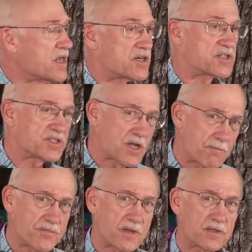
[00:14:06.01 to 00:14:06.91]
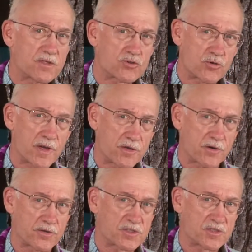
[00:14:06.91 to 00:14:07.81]
there's something that
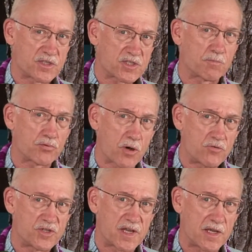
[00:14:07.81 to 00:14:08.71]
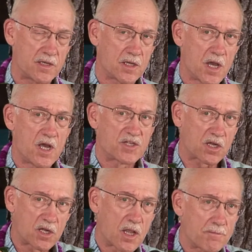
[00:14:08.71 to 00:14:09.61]
triggers this protein to
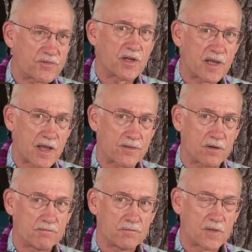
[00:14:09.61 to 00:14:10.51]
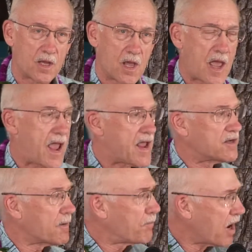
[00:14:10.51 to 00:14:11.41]
clump together and
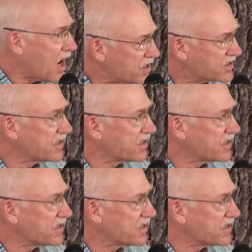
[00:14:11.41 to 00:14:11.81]
deposit